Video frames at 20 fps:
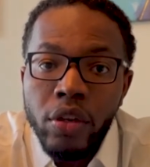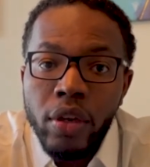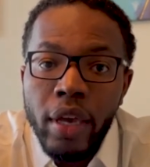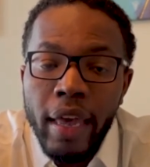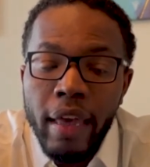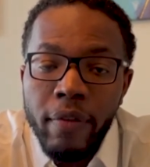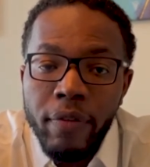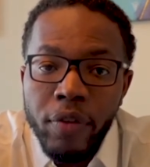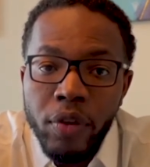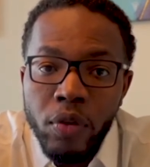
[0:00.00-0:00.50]

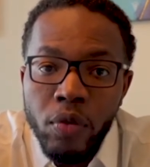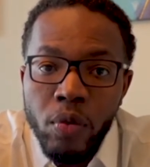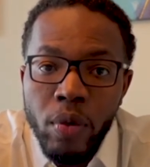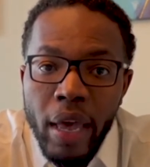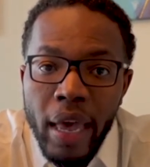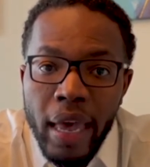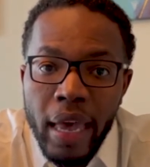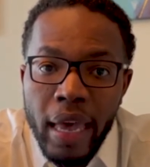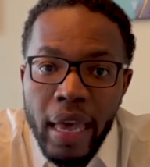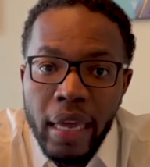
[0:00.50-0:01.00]
have you
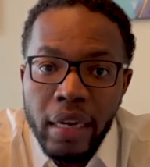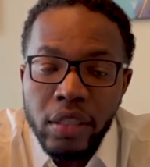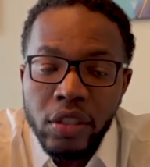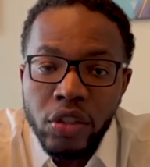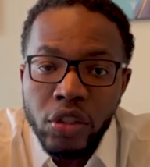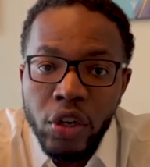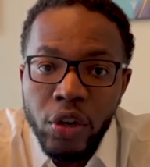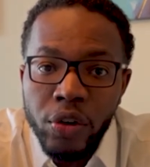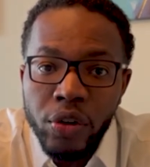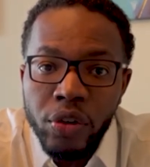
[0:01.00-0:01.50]
had
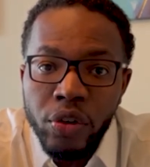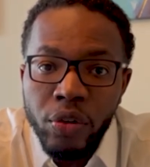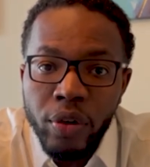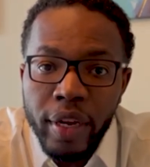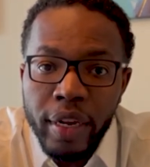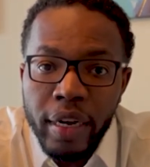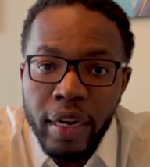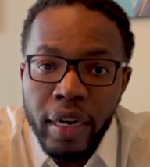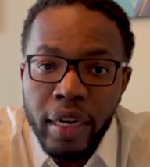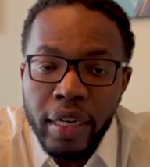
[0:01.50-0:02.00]
certain
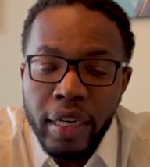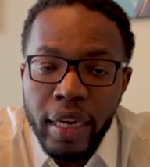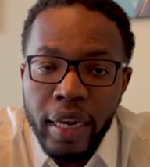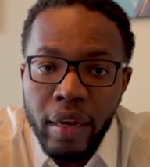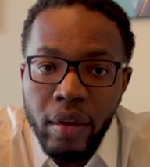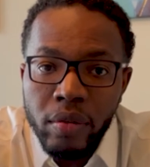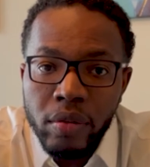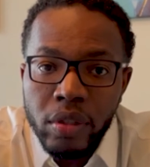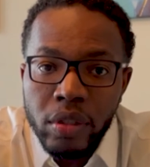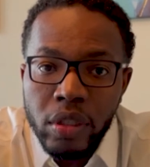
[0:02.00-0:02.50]
credit
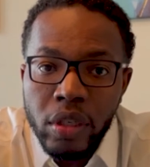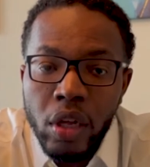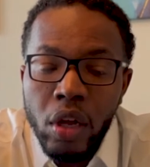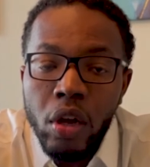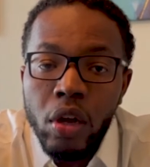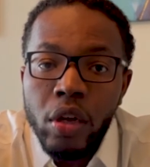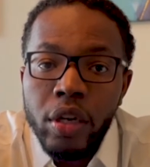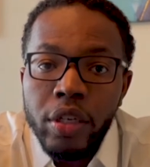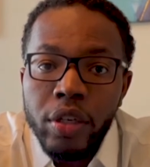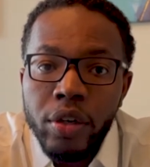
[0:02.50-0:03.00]
accounts
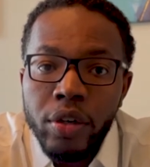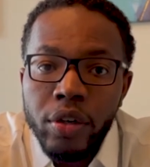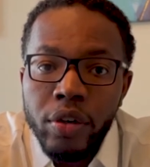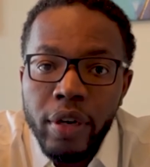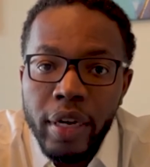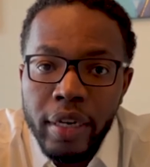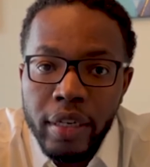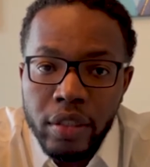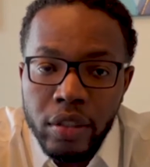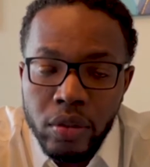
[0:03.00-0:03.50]
on your
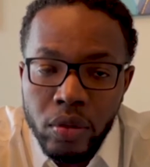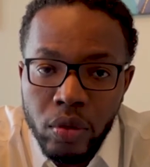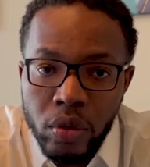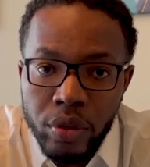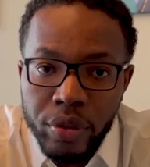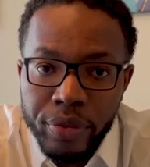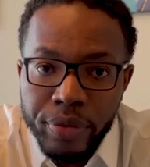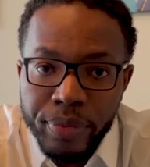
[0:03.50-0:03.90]
credit score.